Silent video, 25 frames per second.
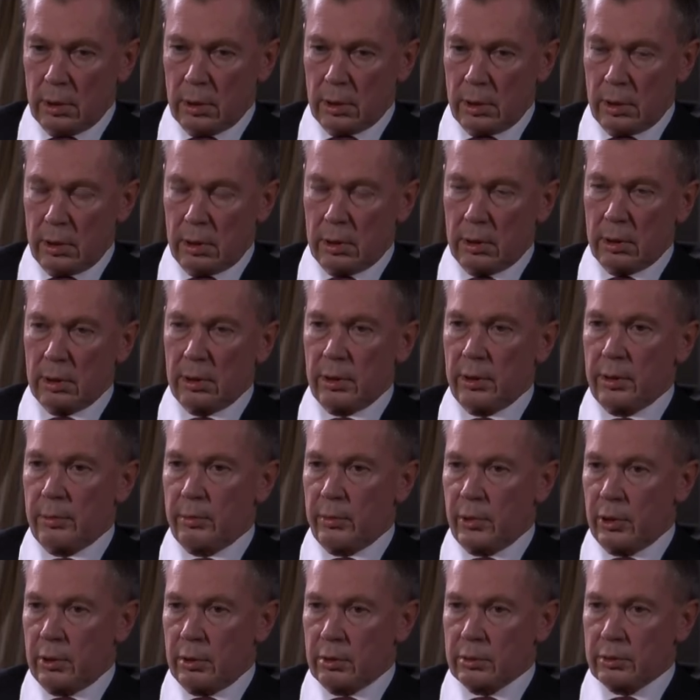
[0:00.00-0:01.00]

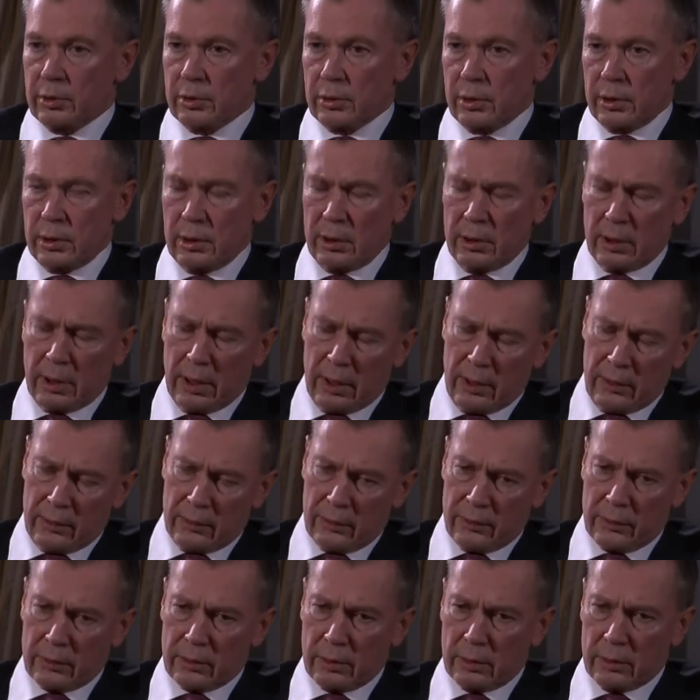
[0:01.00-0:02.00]

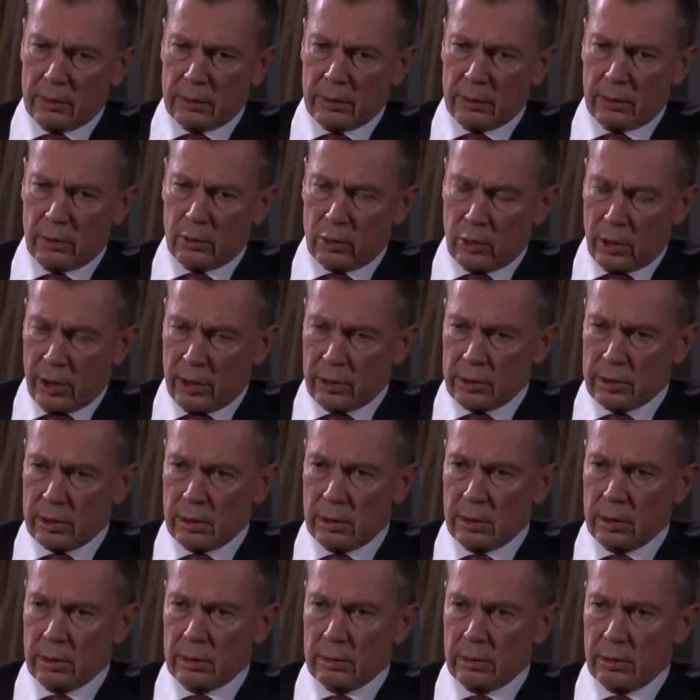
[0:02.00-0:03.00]
against
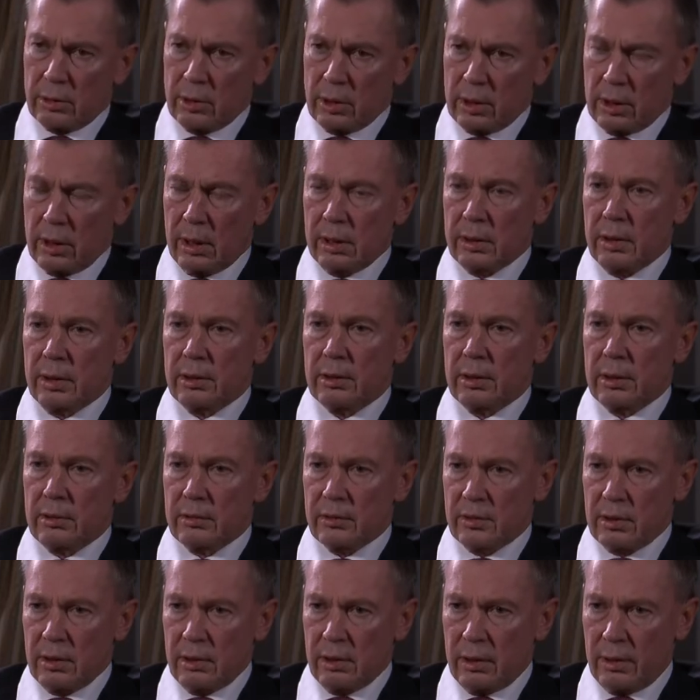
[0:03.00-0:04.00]
Russia regarding
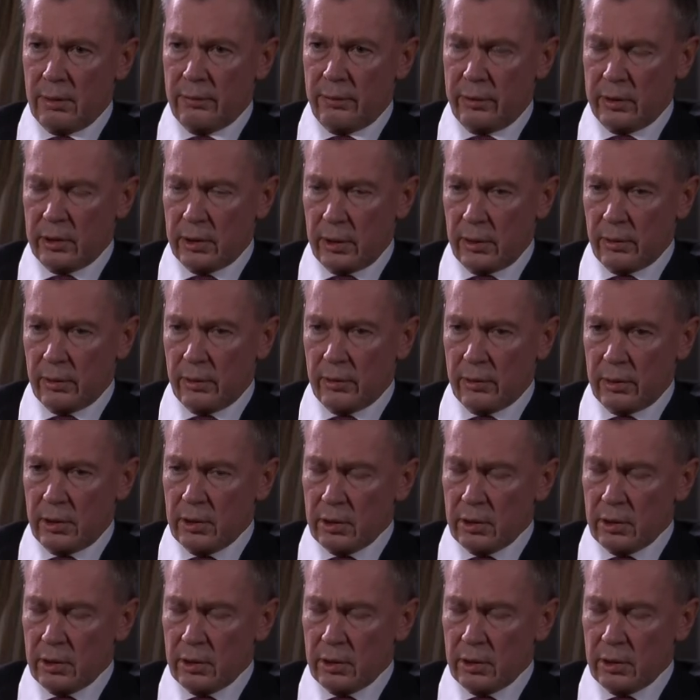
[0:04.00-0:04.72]
its interference.